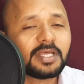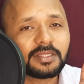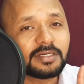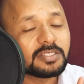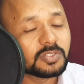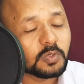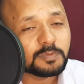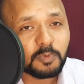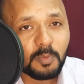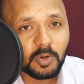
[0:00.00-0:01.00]
Third is use
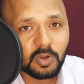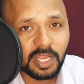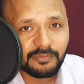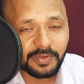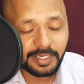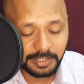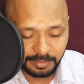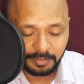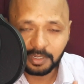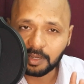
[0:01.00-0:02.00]
Pomodoro effect
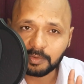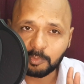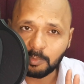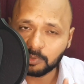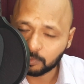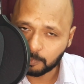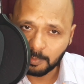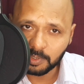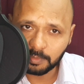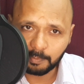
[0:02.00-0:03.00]
or
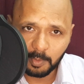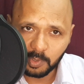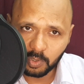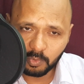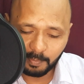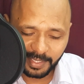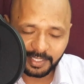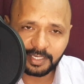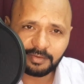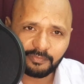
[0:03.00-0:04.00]
Pomodoro
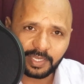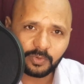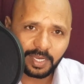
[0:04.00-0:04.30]
method, where you